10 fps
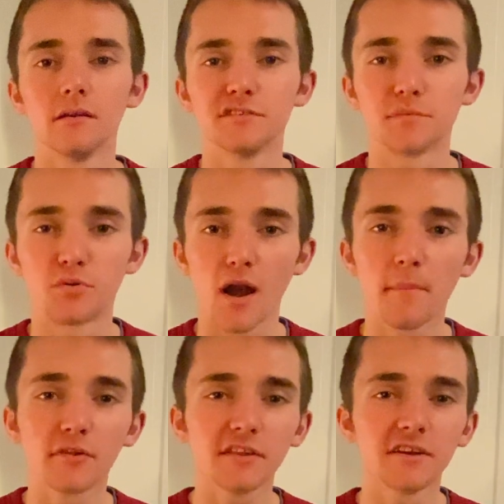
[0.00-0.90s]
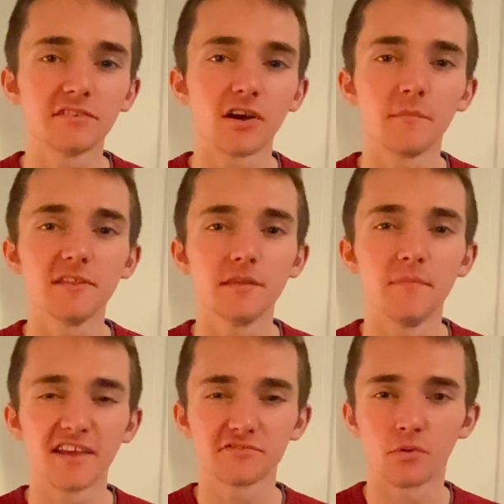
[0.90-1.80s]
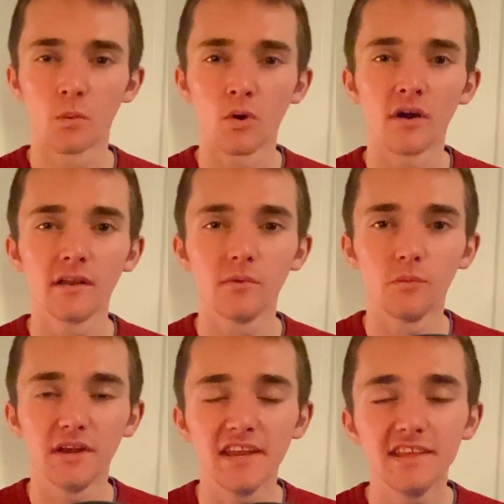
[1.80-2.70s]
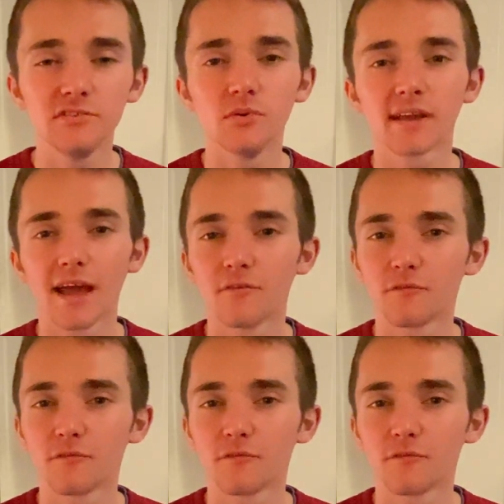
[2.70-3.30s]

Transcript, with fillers: To properly determine the best reward, we need to account